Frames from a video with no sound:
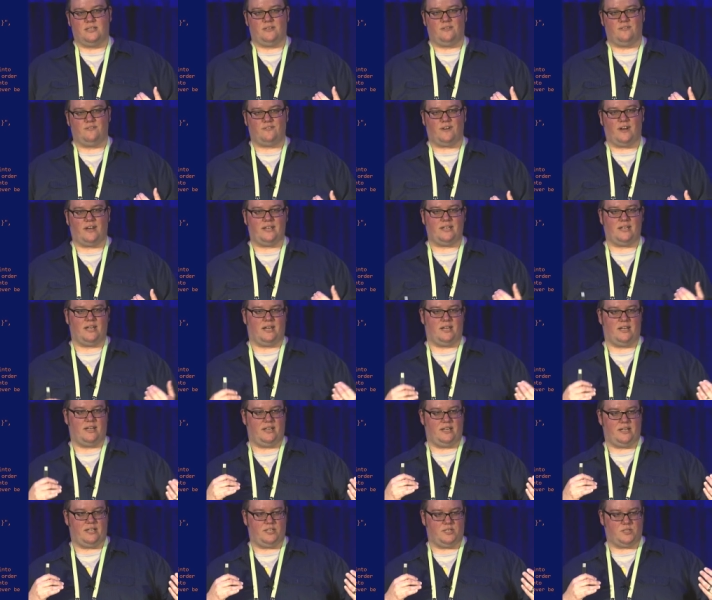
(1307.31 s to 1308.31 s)
find on
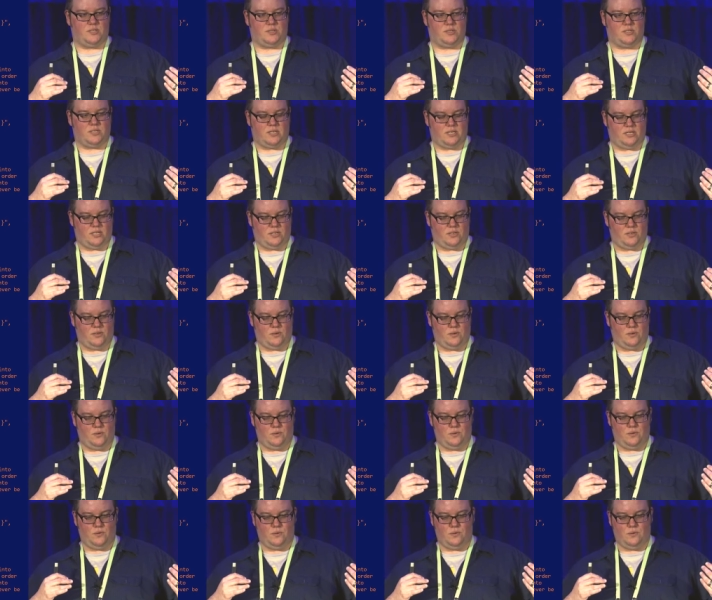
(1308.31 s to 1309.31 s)
it is
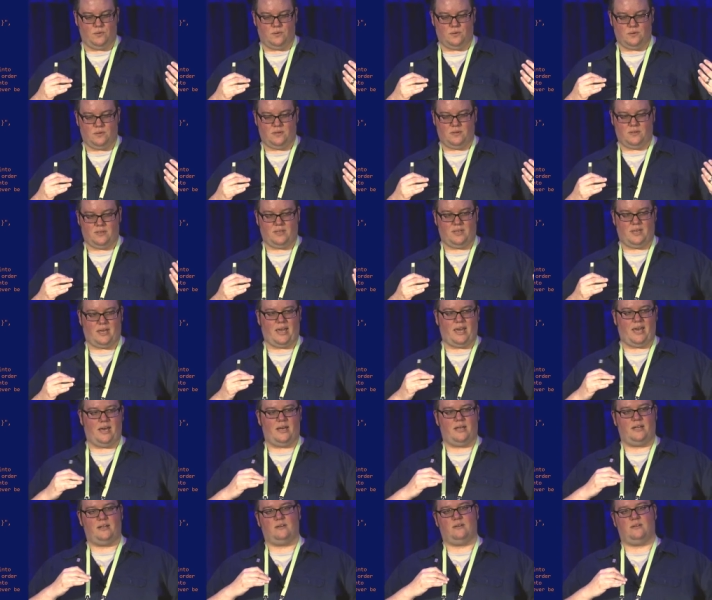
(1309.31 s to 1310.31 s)
you
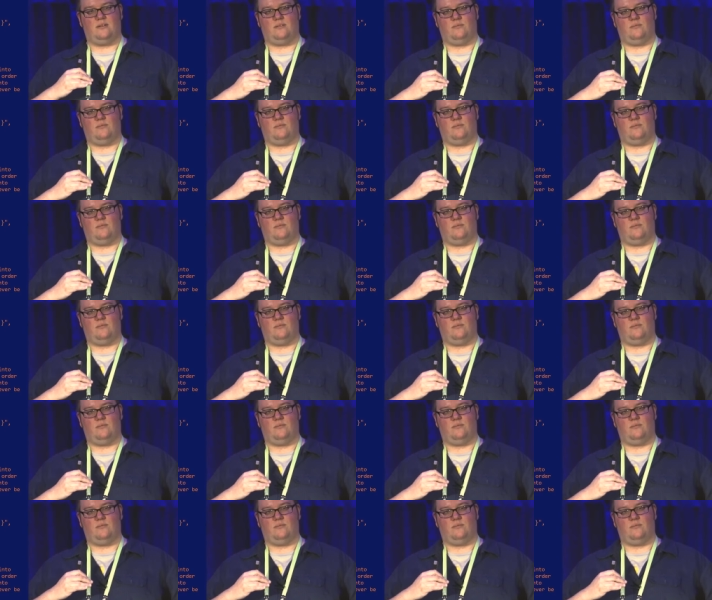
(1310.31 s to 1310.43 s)
can't